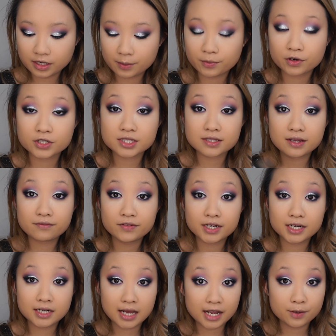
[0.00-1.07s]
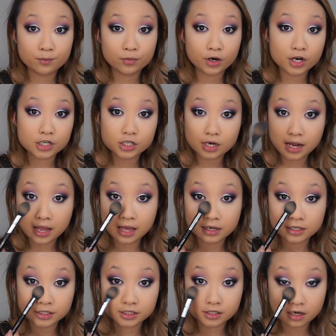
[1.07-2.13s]
number 79 brush and
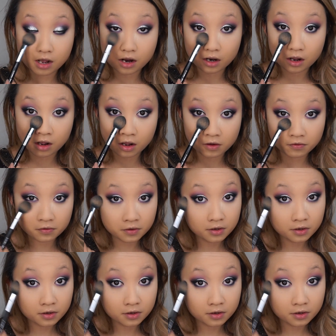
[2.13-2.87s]
just knock off